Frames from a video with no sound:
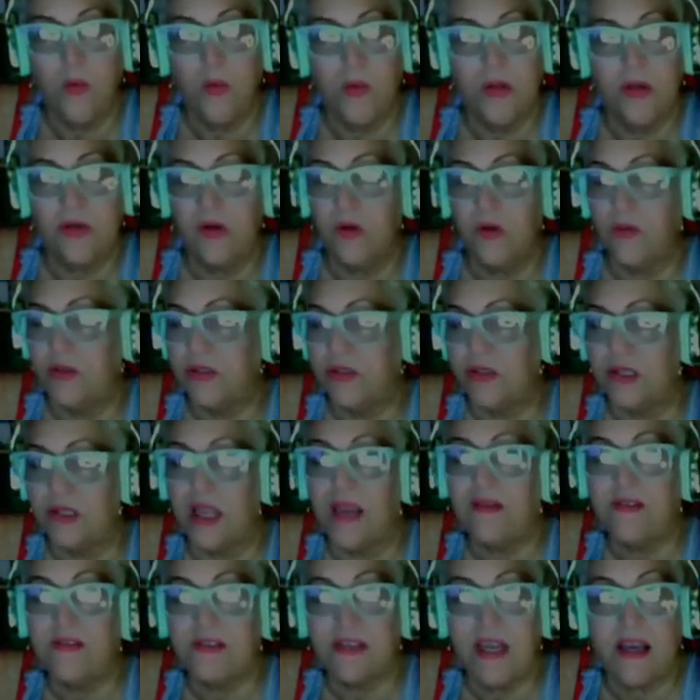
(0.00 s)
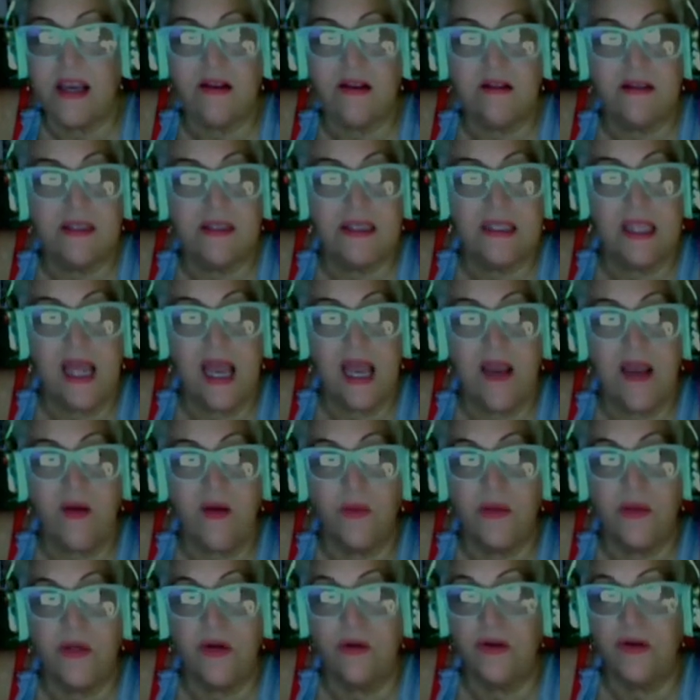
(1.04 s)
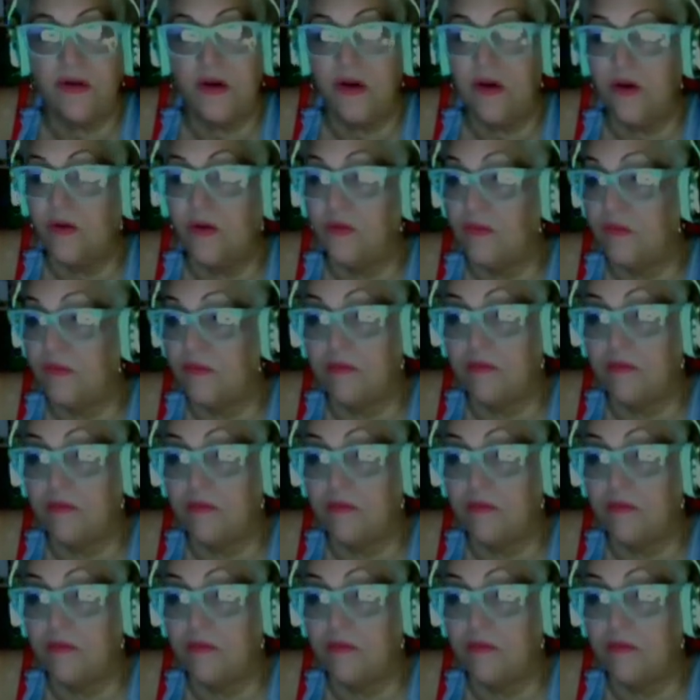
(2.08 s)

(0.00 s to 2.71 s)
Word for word: know what their life cycle is like. We don't know.